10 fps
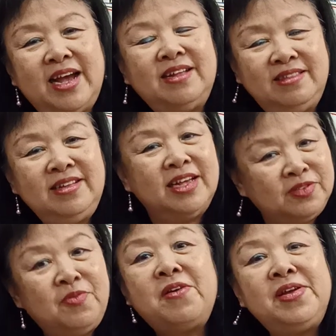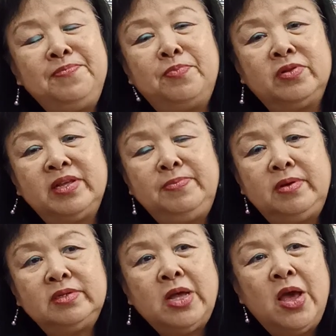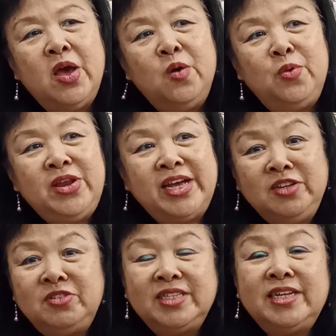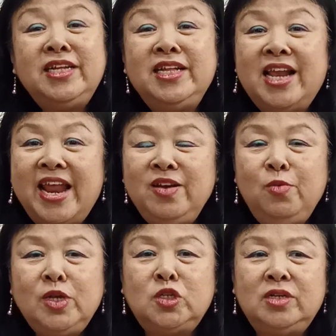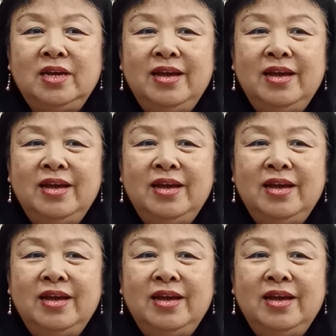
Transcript: I think that's very important, because when you're interested in the language,